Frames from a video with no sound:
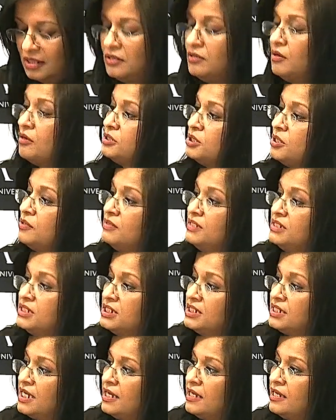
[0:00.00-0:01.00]
not only
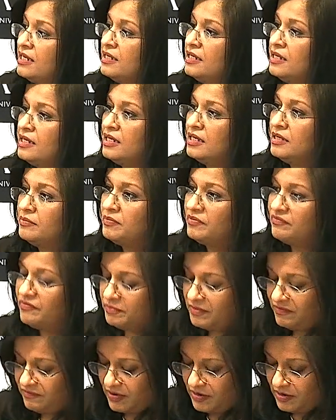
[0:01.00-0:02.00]
today, but
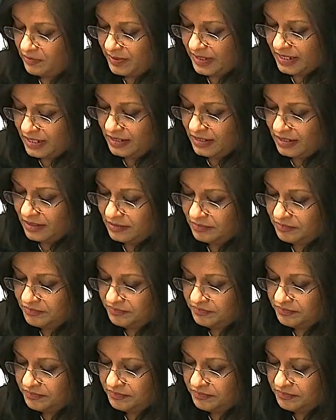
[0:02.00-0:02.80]
from the very beginning.